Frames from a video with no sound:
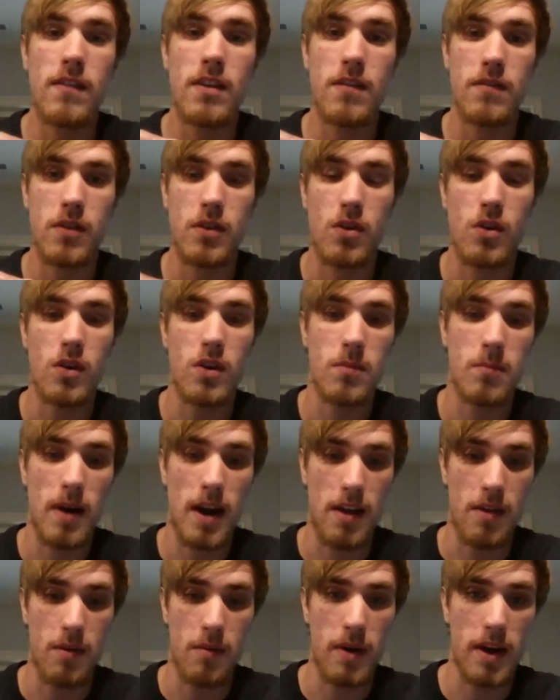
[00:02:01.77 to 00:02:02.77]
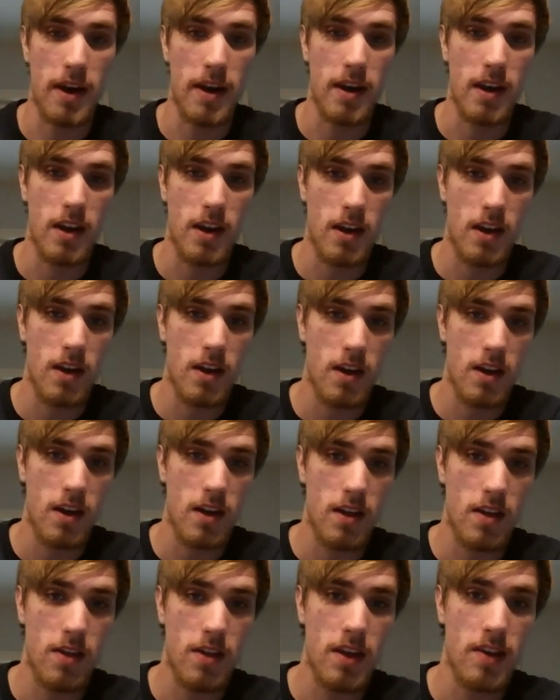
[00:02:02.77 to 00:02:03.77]
even if you could, by the way,
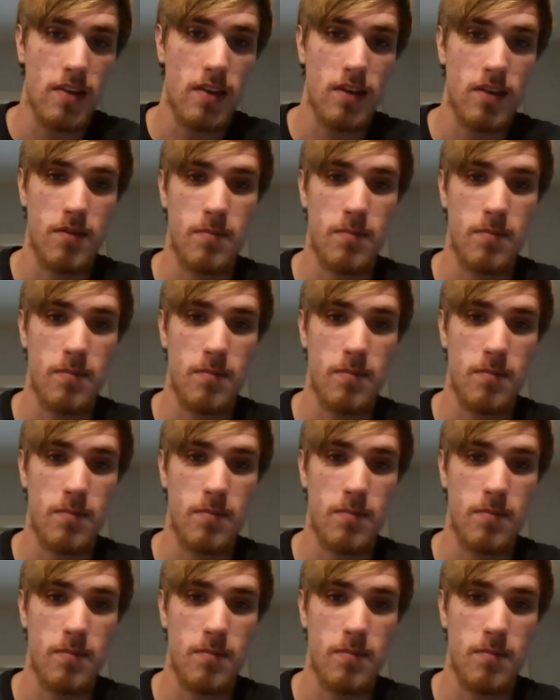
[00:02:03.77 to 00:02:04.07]
this